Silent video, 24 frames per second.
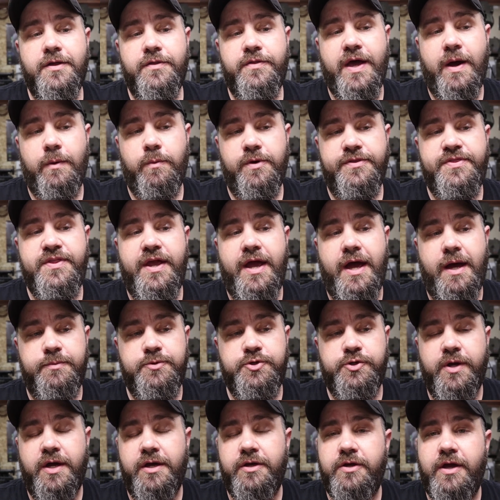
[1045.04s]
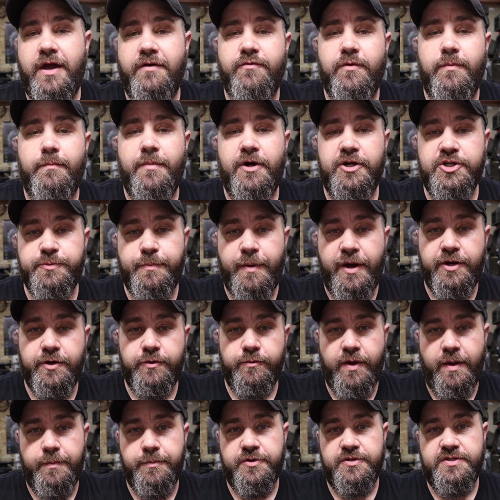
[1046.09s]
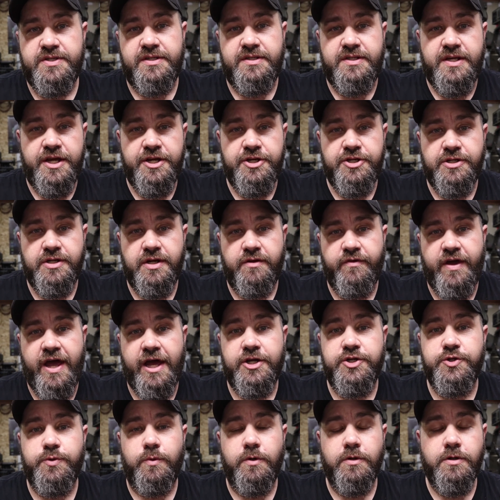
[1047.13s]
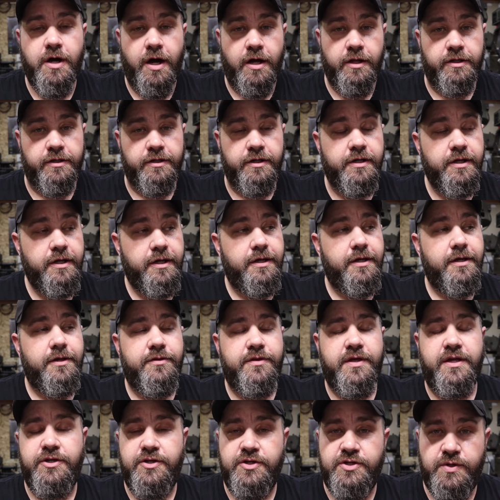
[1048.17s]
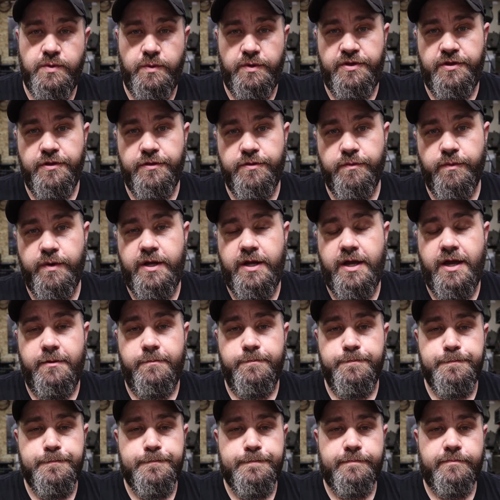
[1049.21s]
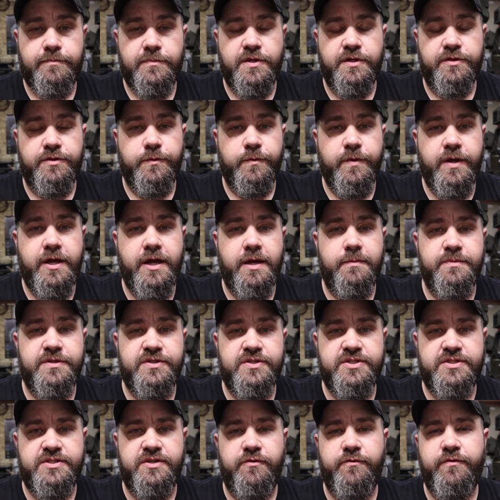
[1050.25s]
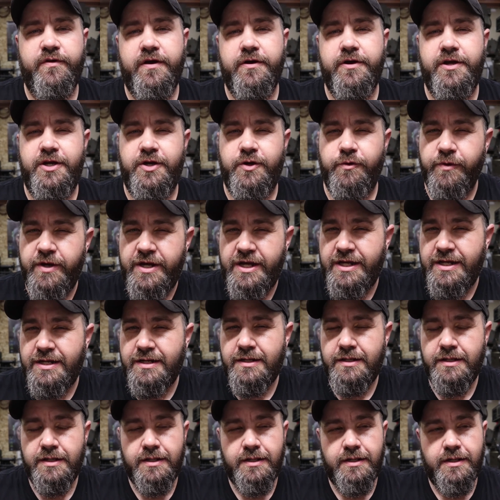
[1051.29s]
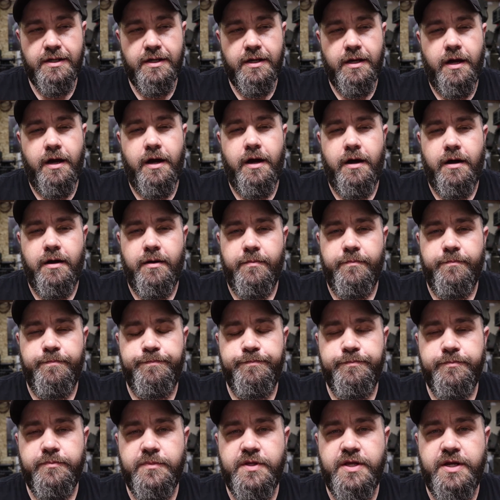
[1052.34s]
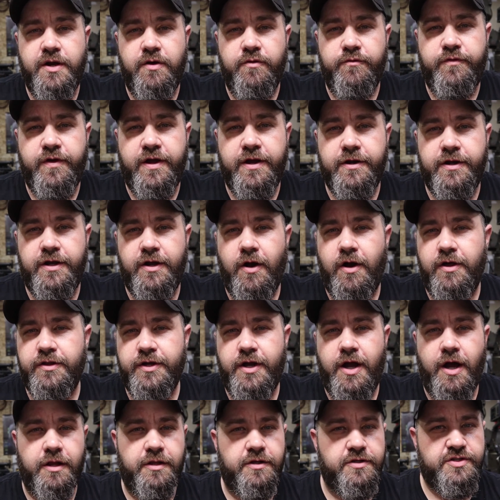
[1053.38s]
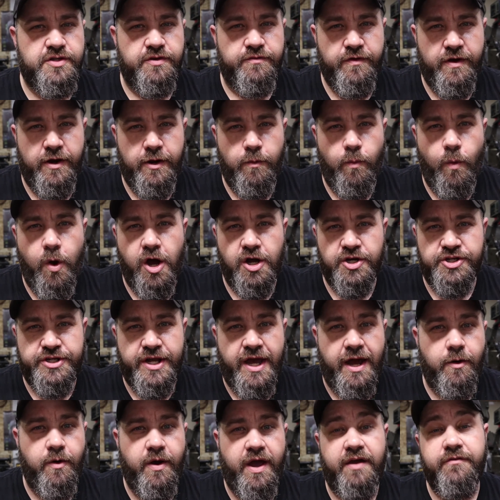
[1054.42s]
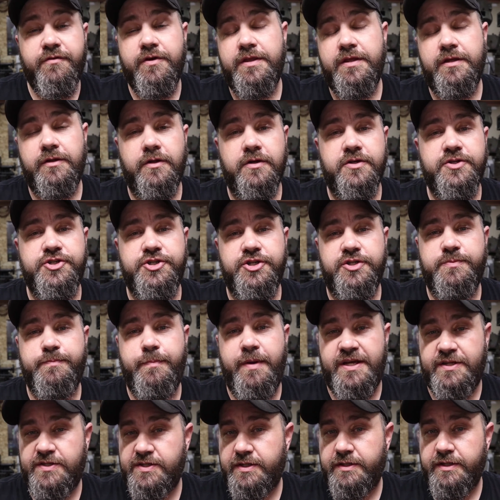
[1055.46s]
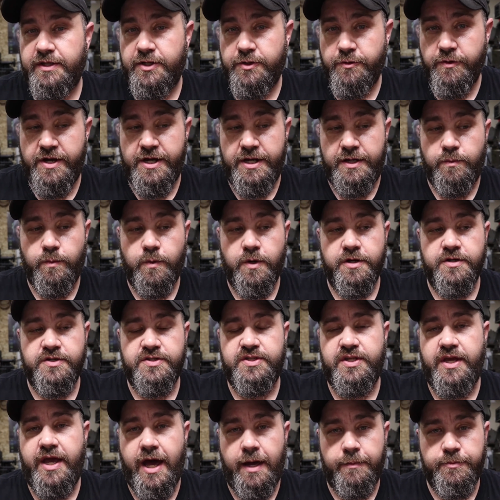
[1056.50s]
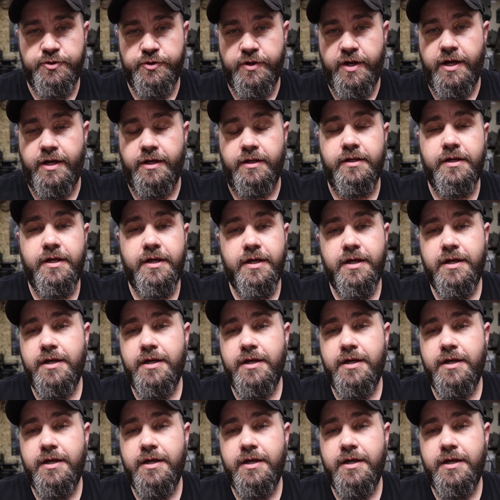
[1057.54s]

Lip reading: that with the OPTREL you have a much better representation of actual color than you do with the 3M. The 3M is still very green. You know, all the colors are very washed out. Everything looks just basically green. Whereas the OPTREL,